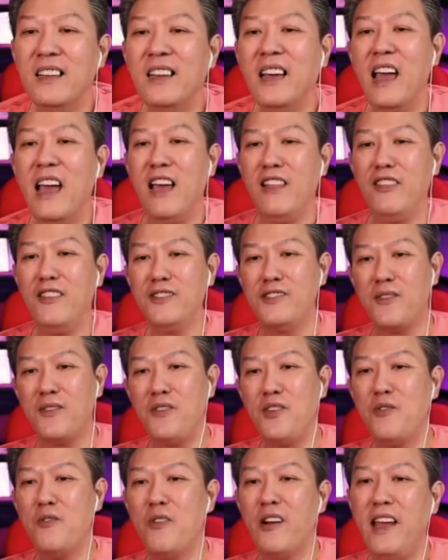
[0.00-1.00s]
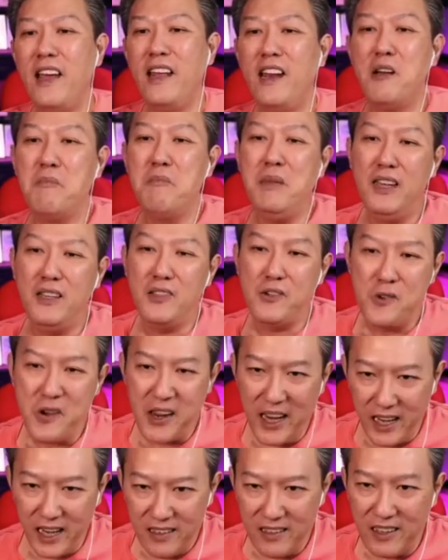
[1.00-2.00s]
And those of you who are NLP
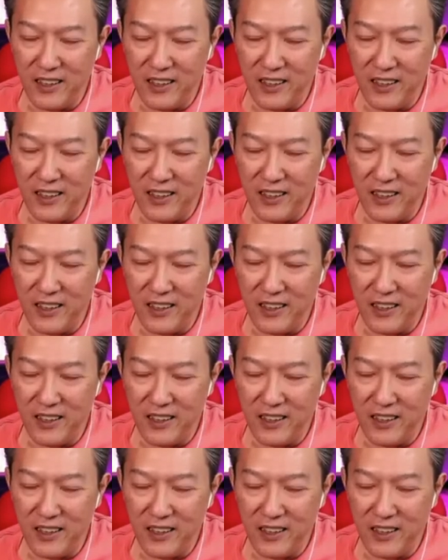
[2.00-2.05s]
trained,